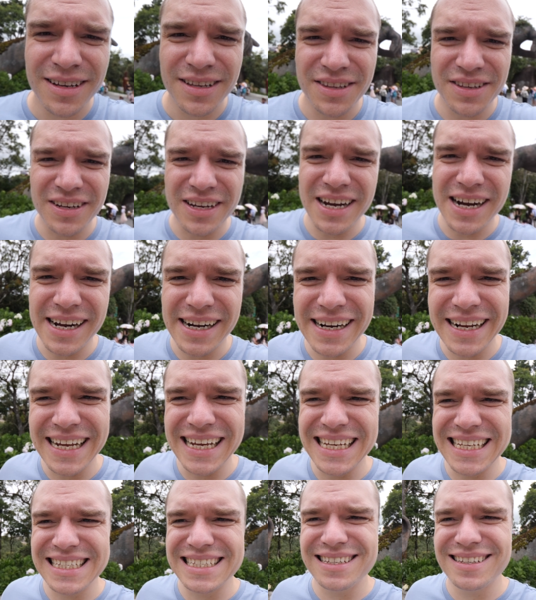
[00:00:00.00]
You got
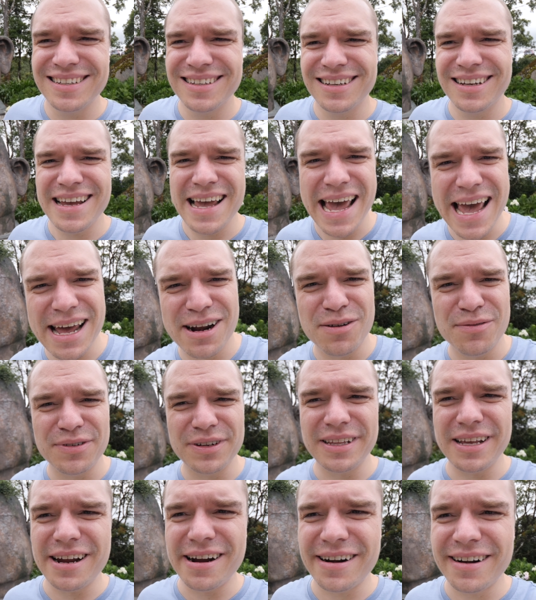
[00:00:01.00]
his head over
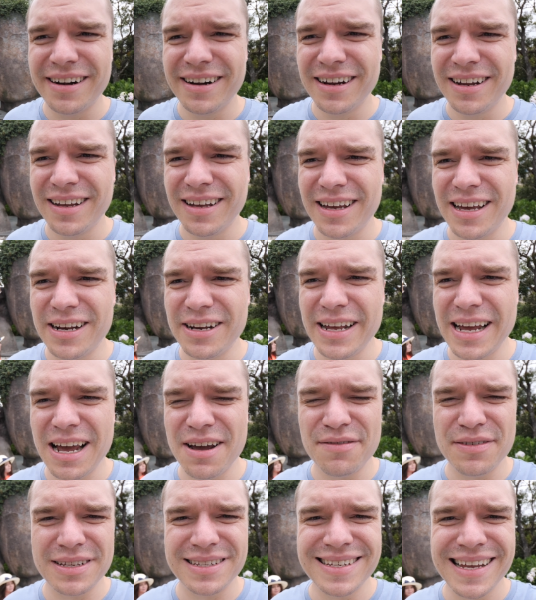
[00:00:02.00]
there. And you
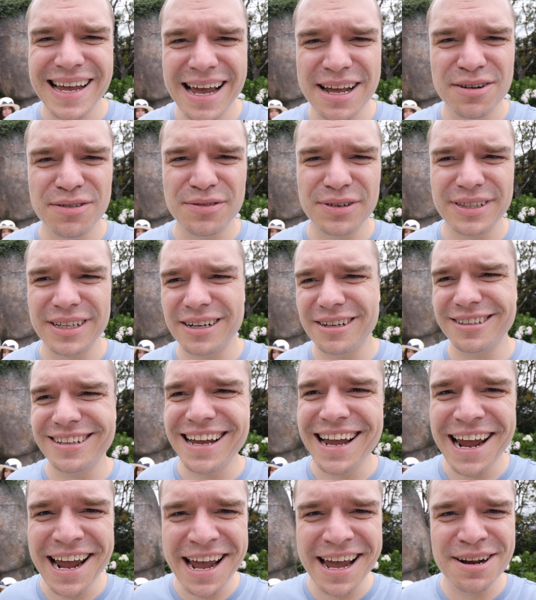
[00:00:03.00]
have his hand over there. The
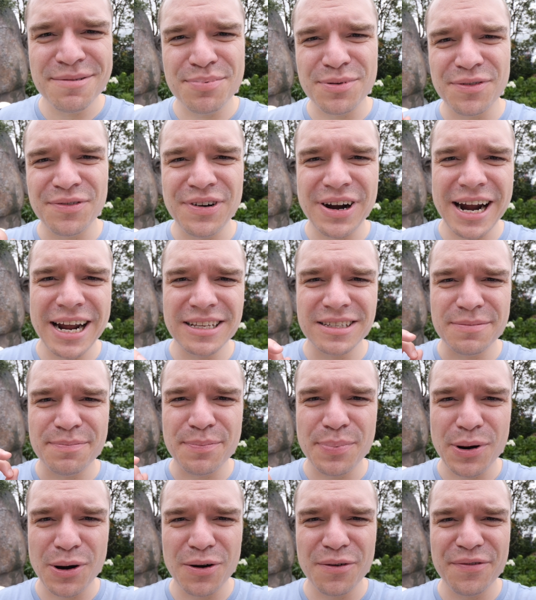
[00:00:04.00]
hand provides a
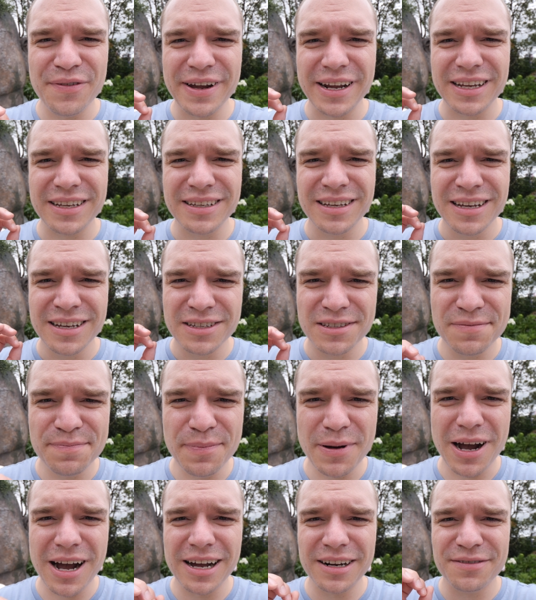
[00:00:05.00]
perfect
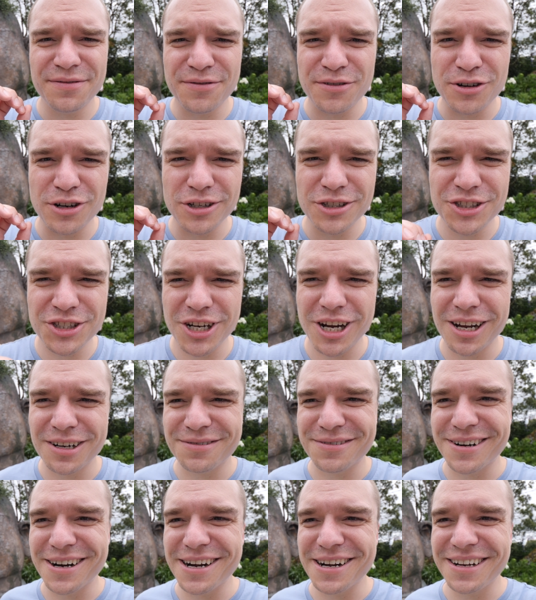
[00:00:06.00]
spot for a shot
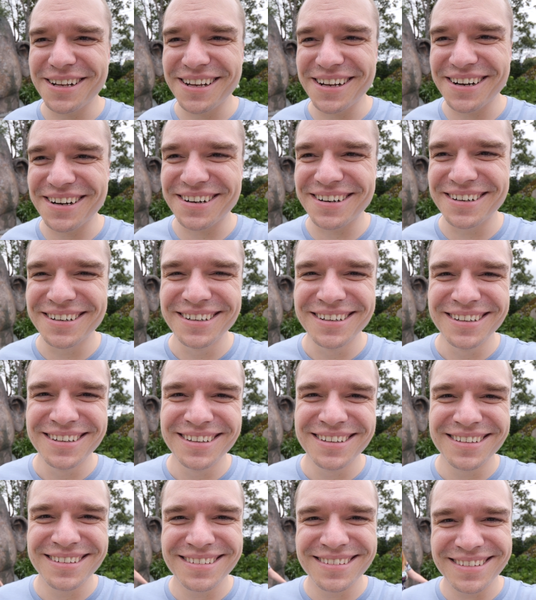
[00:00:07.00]
right here
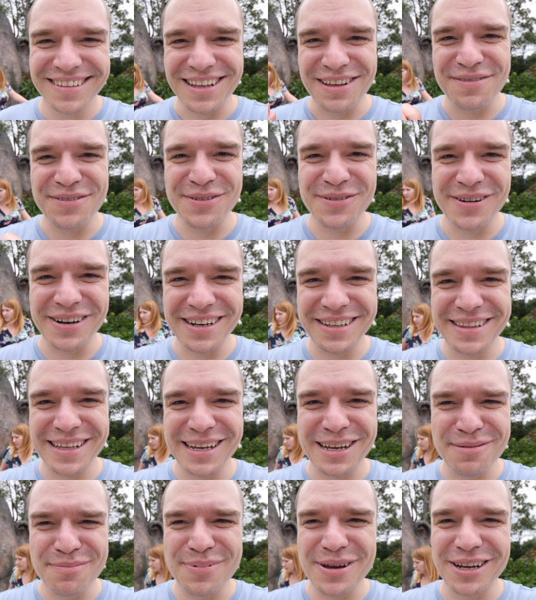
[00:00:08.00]
if you want to
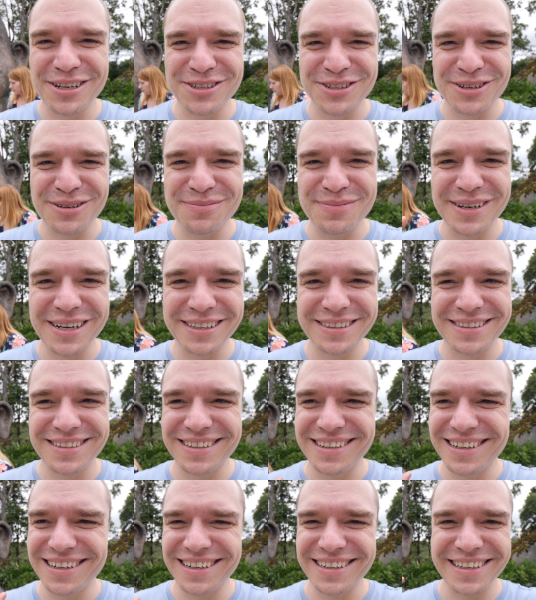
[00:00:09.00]
take a picture. But
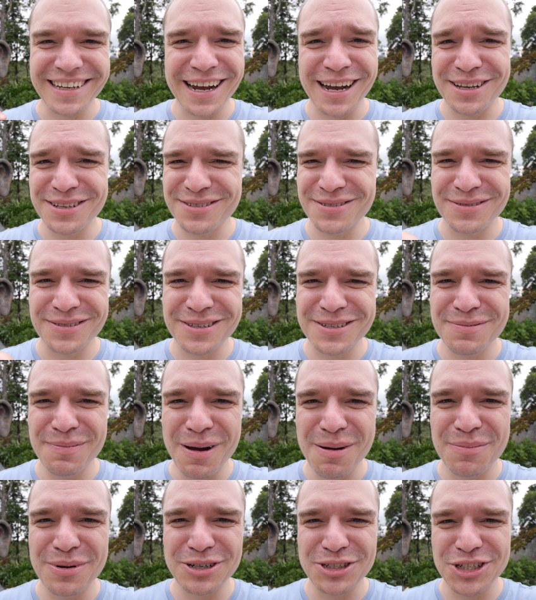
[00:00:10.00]
yeah, so
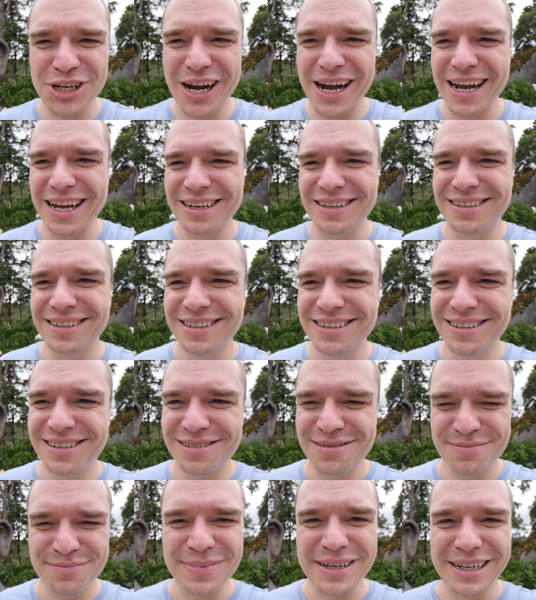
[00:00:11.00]
dismembered giant,
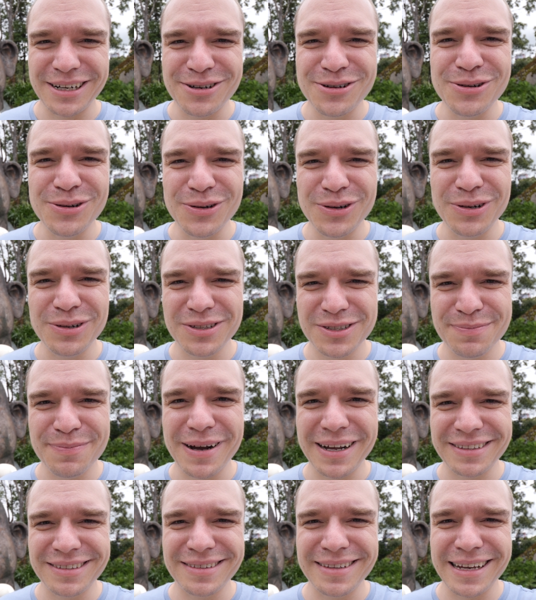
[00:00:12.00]
but a cool
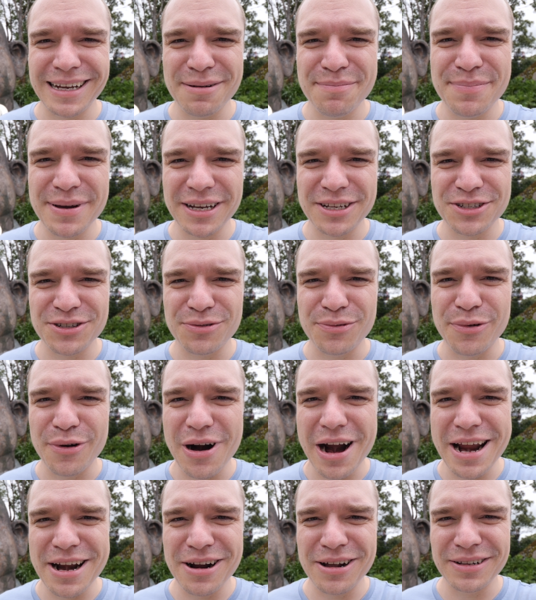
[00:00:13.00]
spot to take a picture
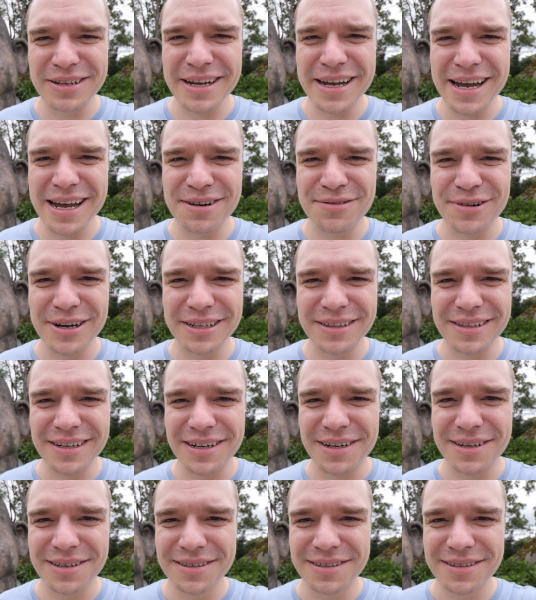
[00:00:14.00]
right on the hand right there.